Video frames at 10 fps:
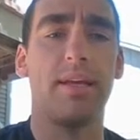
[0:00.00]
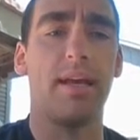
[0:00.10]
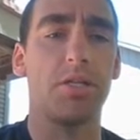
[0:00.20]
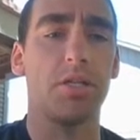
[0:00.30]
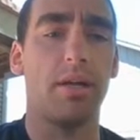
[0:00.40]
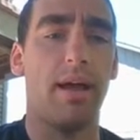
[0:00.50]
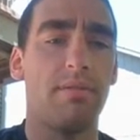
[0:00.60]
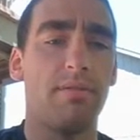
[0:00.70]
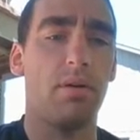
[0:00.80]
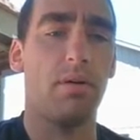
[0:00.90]
I think I should
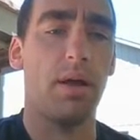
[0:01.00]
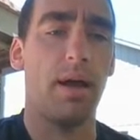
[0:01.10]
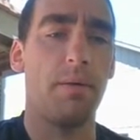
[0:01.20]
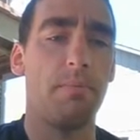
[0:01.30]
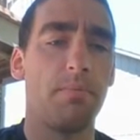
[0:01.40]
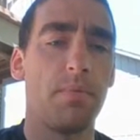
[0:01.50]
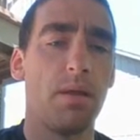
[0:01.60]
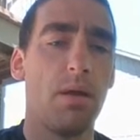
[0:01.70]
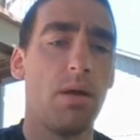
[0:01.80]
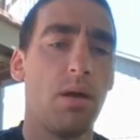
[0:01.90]
have, okay?
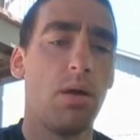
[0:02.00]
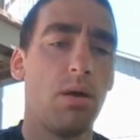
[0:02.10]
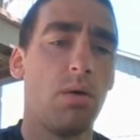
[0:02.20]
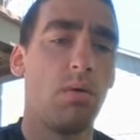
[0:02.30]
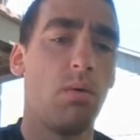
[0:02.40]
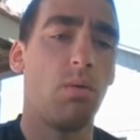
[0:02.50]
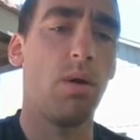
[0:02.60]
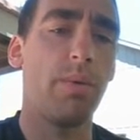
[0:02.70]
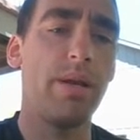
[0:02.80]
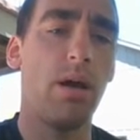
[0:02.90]
What
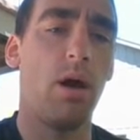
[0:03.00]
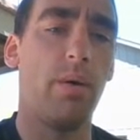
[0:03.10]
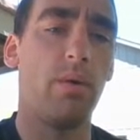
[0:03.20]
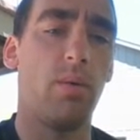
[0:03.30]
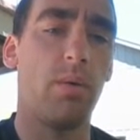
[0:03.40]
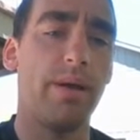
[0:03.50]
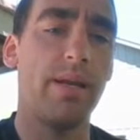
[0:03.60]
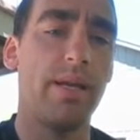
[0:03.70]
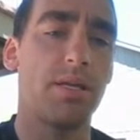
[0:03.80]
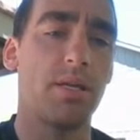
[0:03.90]
do we know and what do we
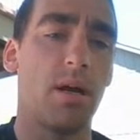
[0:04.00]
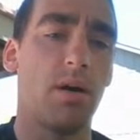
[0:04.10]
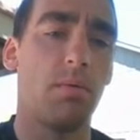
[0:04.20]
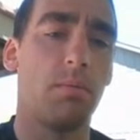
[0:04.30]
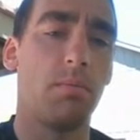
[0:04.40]
need to know?